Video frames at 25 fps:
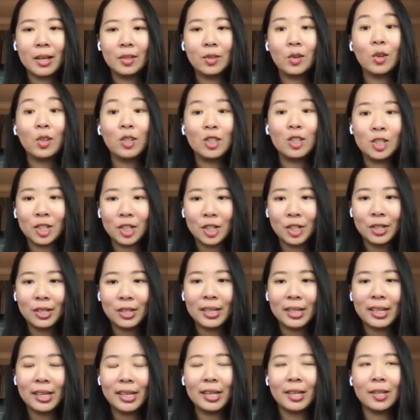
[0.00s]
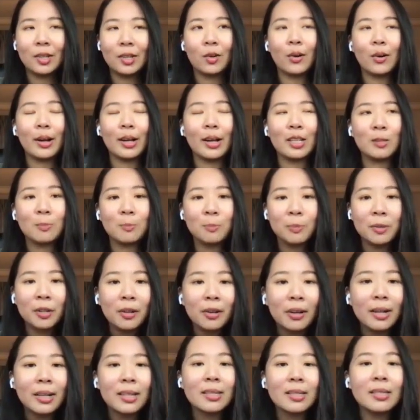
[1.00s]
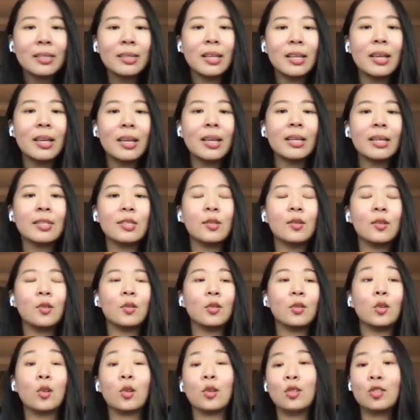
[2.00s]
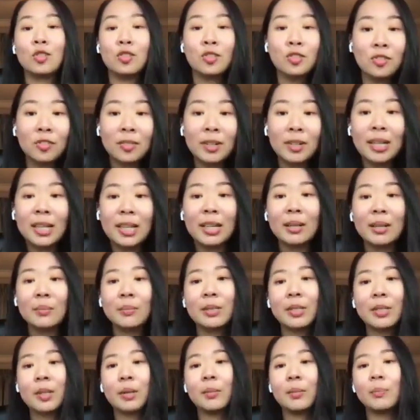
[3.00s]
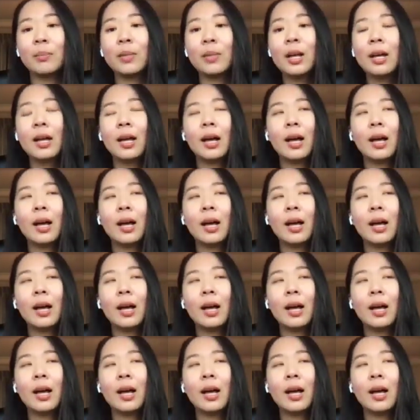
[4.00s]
your journey, your experiences, your dreams and